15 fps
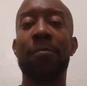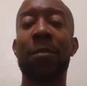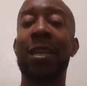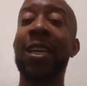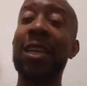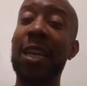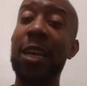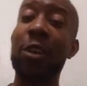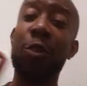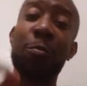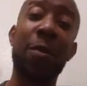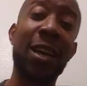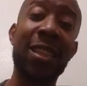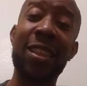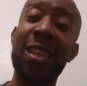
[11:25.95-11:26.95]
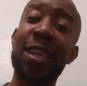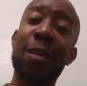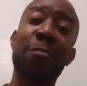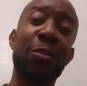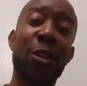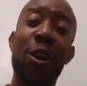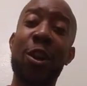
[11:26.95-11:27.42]
And again, you might think
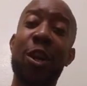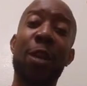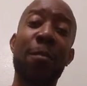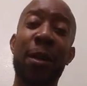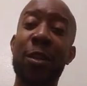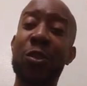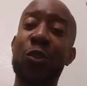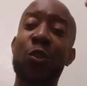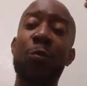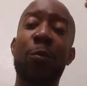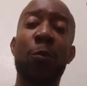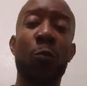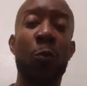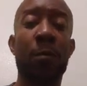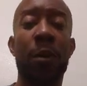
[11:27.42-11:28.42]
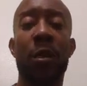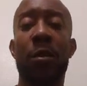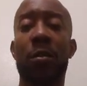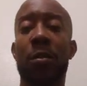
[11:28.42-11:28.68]
I'm talking about Superwoman,